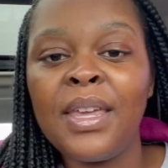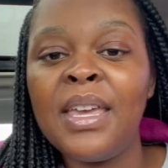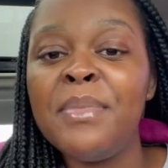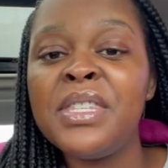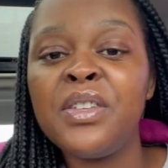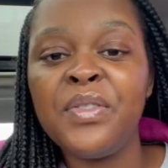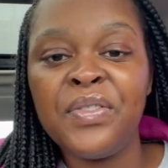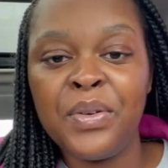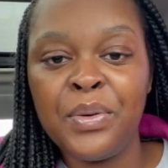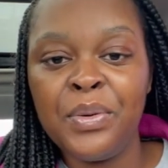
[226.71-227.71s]
get me some
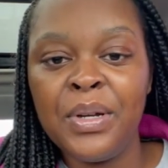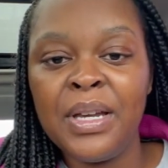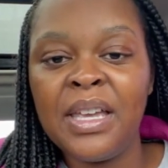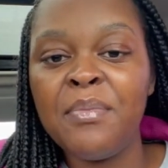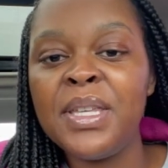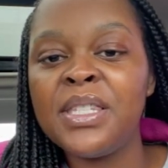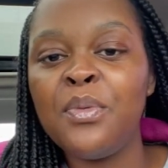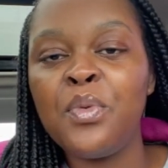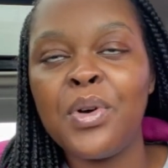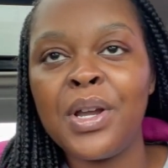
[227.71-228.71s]
fruit, get me
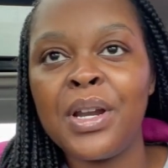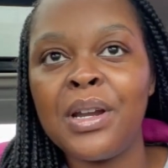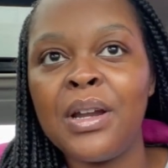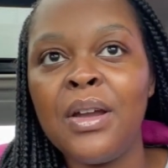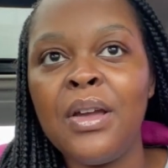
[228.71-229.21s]
some water.